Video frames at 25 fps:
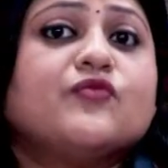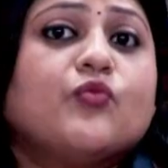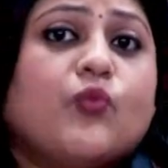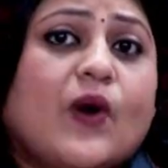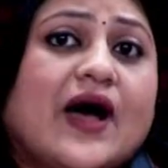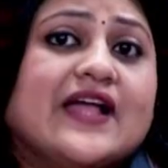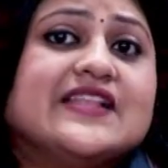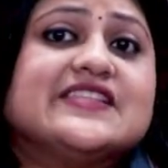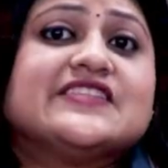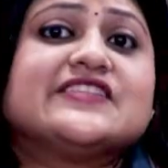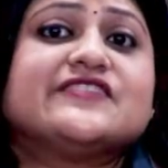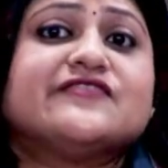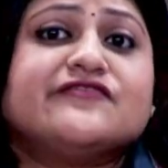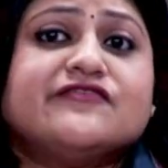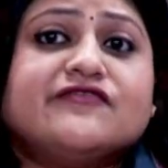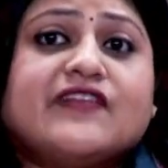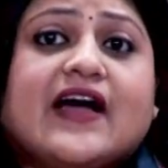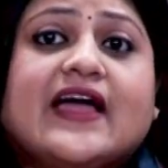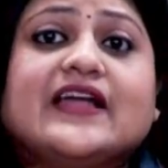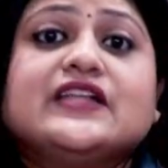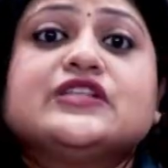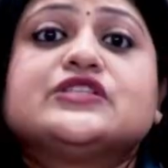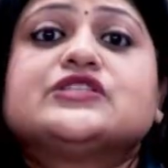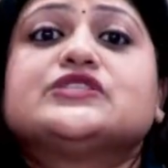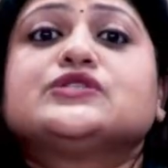once
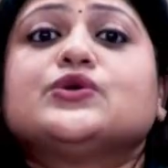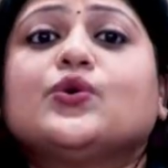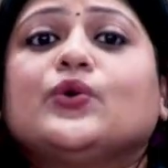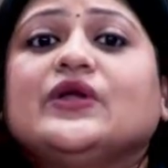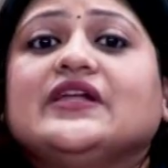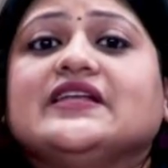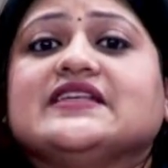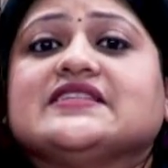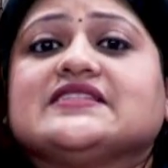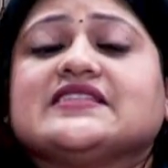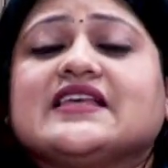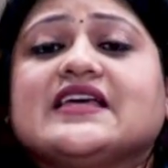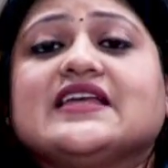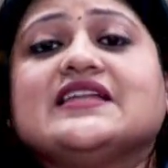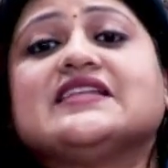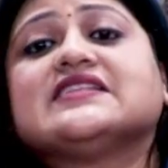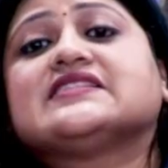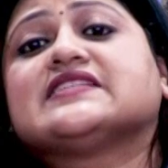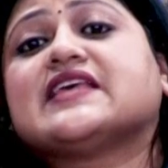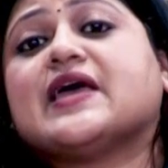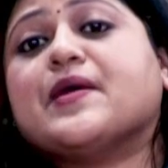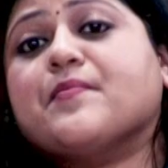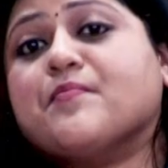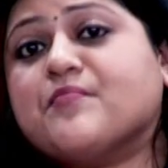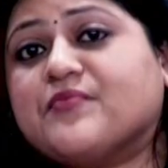find solace in
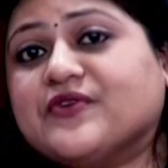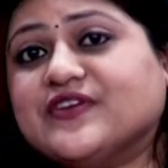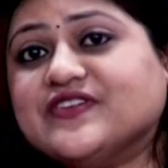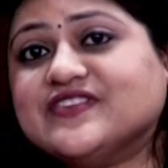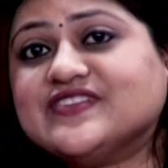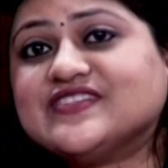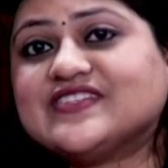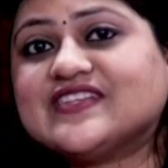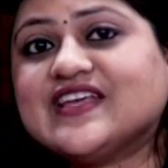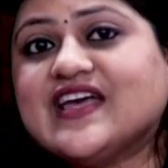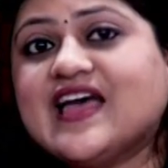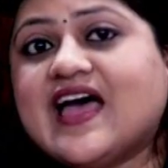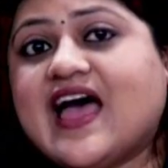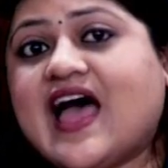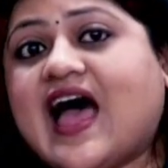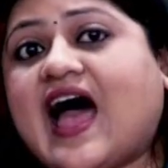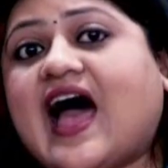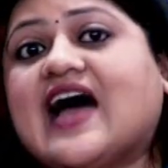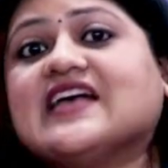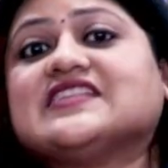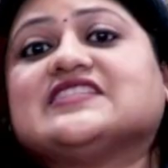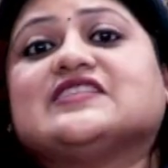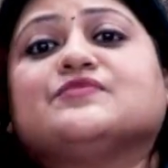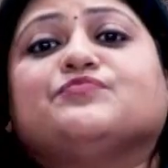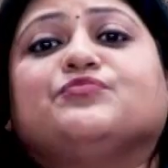its embrace
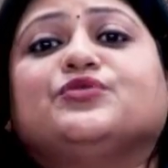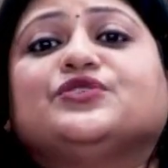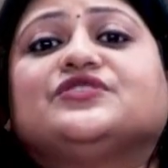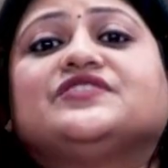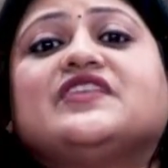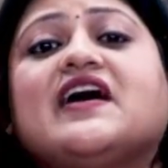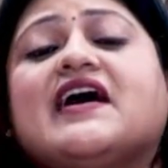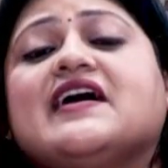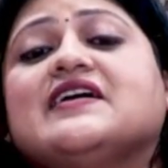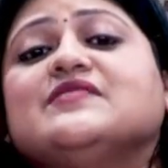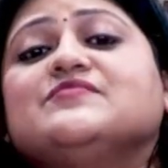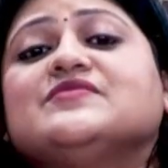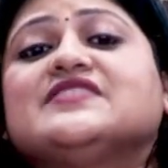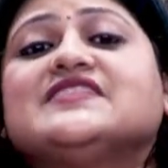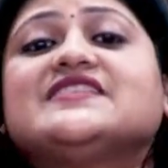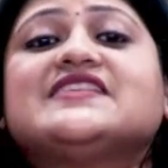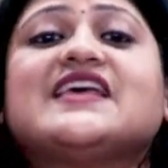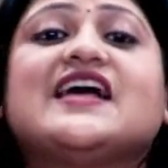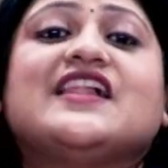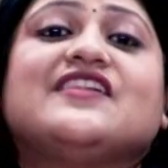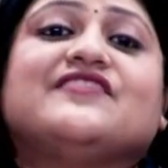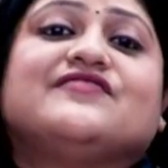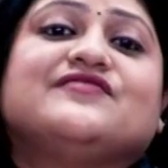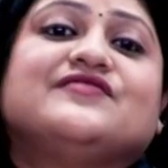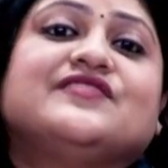as the Buddha
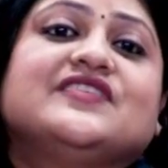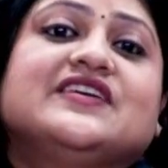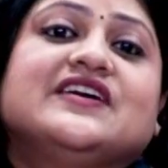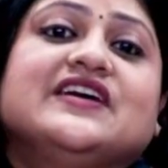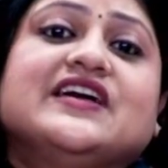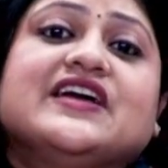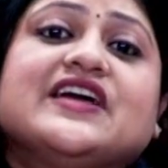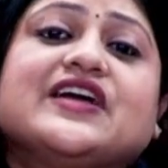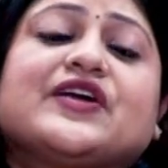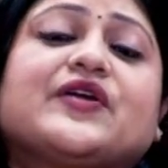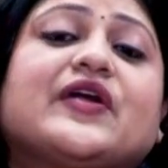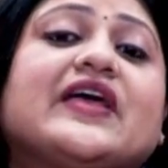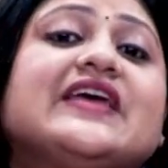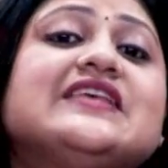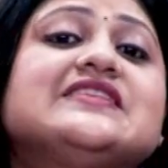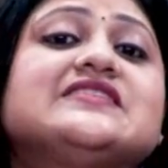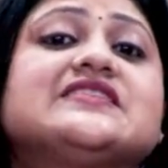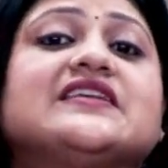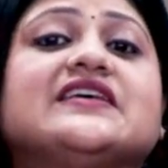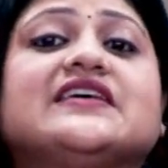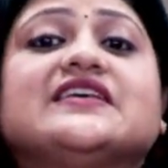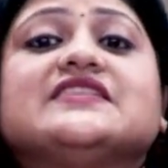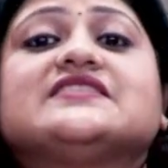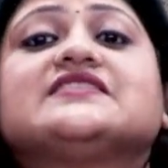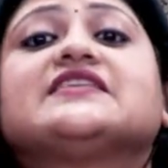himself graced
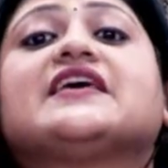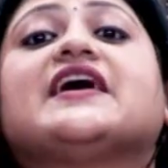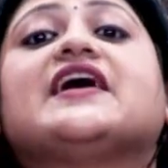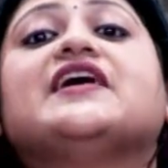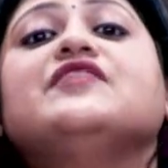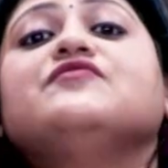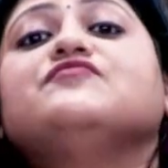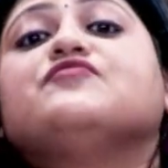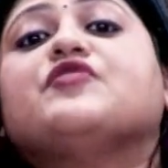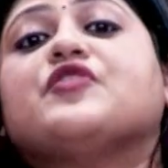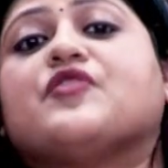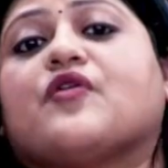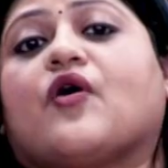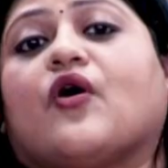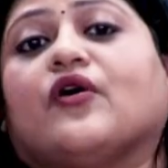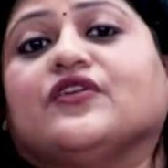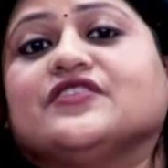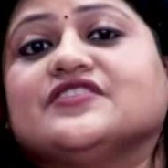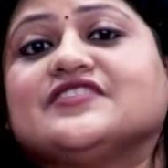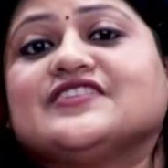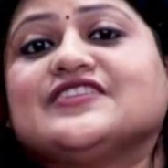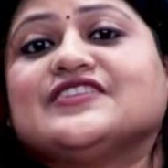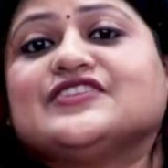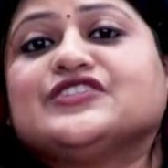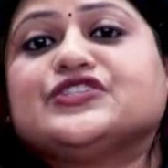its
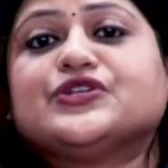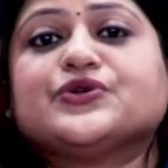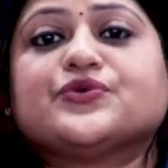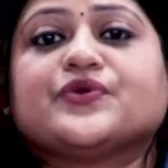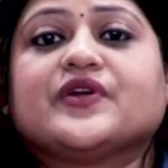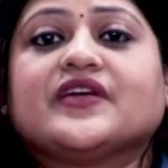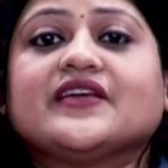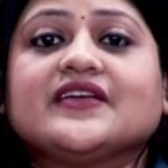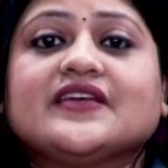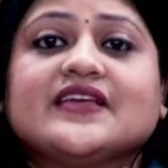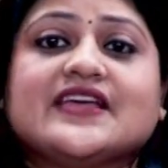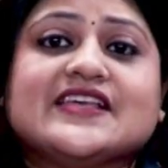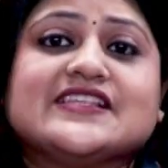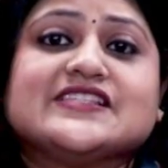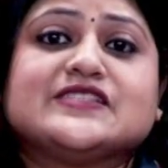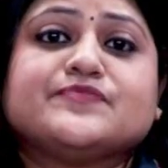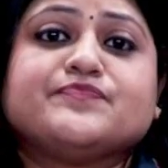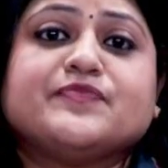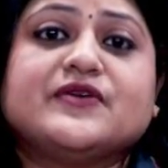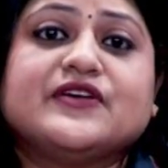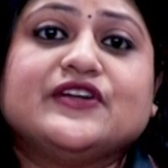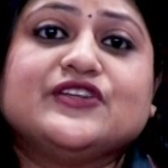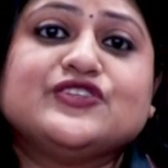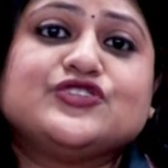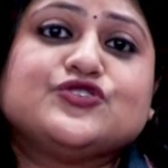environs during his
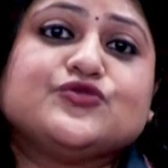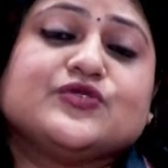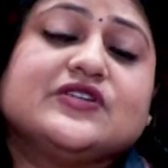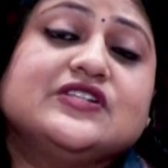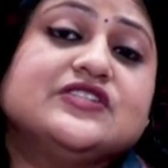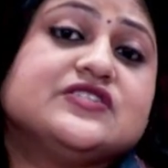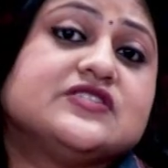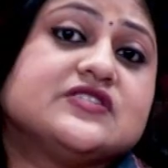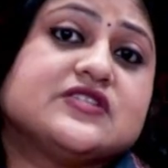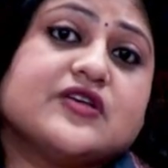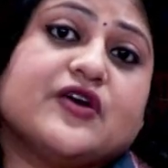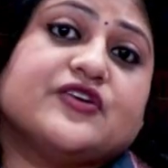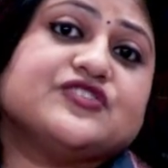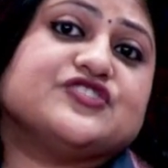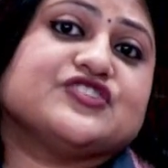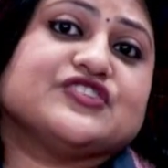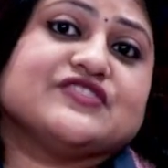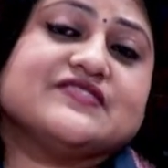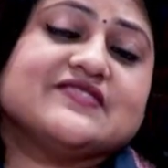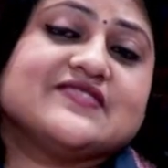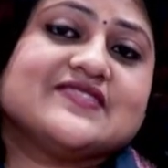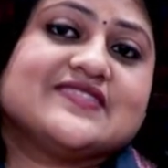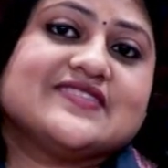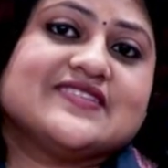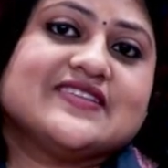spiritual
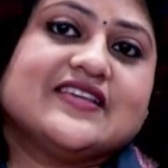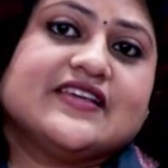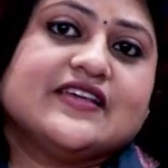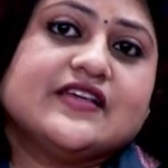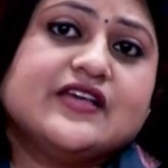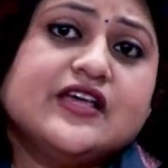sojourns.